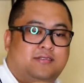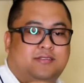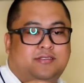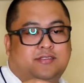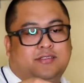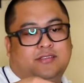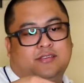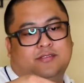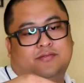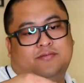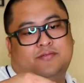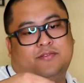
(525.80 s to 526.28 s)

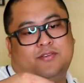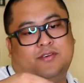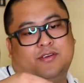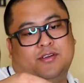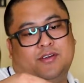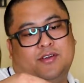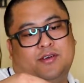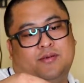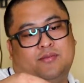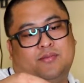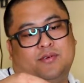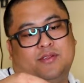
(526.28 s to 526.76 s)
Good for
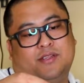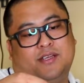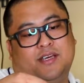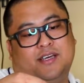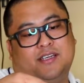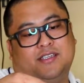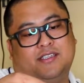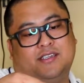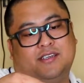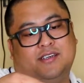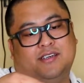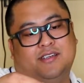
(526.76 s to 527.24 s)
your
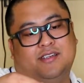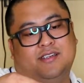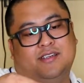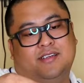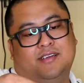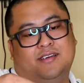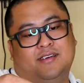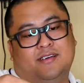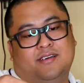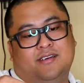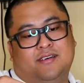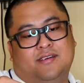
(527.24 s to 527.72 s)
protection,
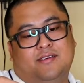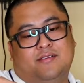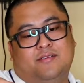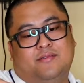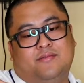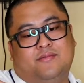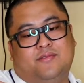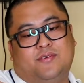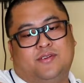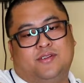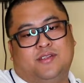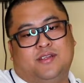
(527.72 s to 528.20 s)

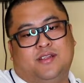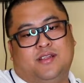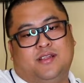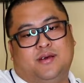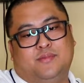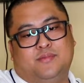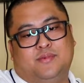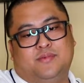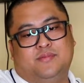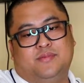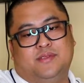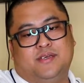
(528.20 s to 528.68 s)
for the
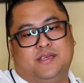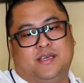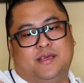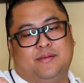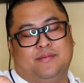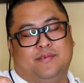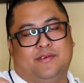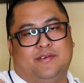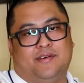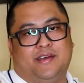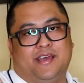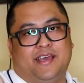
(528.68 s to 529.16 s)
love of the
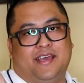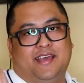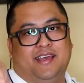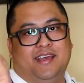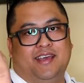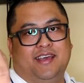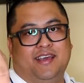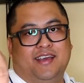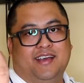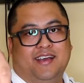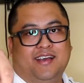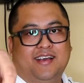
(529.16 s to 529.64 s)
game.
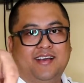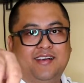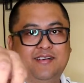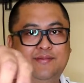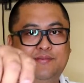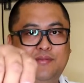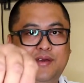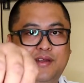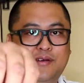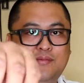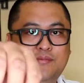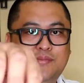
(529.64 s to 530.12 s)
Okay,
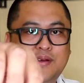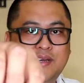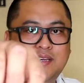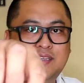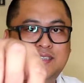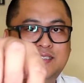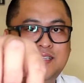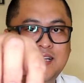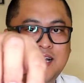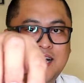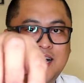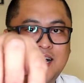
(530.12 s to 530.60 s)
meron pa
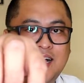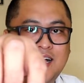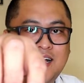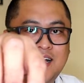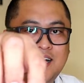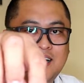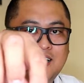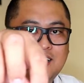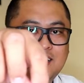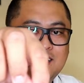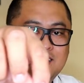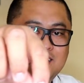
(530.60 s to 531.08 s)
isa.
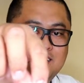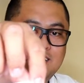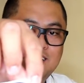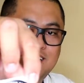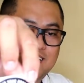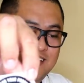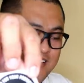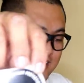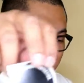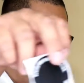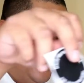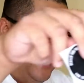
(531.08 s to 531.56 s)

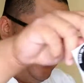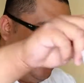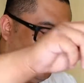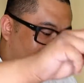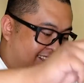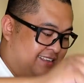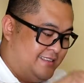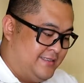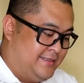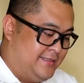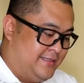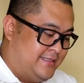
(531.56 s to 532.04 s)

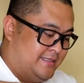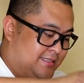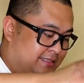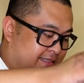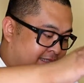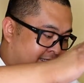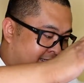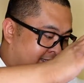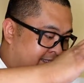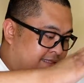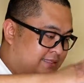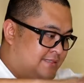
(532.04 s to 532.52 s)

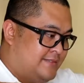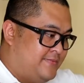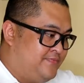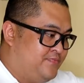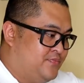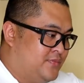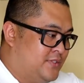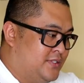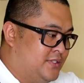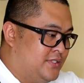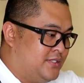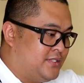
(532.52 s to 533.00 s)

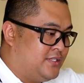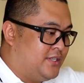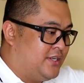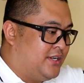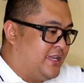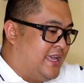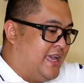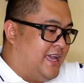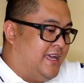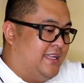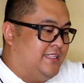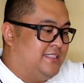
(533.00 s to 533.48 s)
So
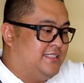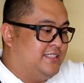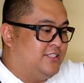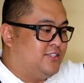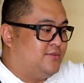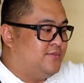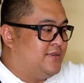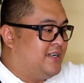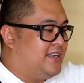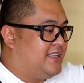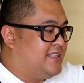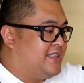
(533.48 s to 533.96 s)
yeah,
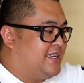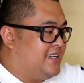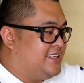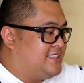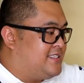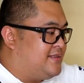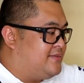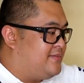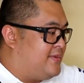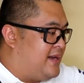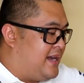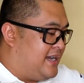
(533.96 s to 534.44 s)
dito mo na tayo
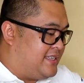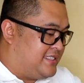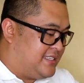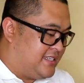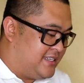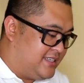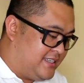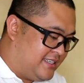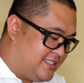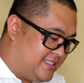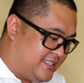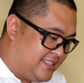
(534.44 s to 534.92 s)
sa box.
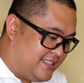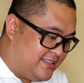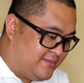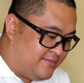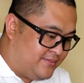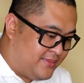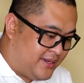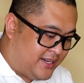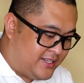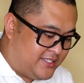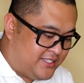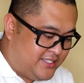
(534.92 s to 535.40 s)
Ang ganda
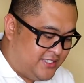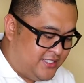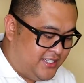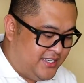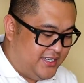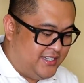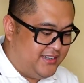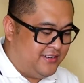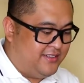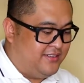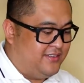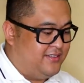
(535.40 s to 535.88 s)
ng box niya,
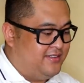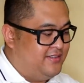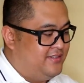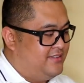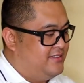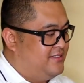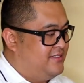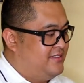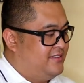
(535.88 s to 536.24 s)
eh, no?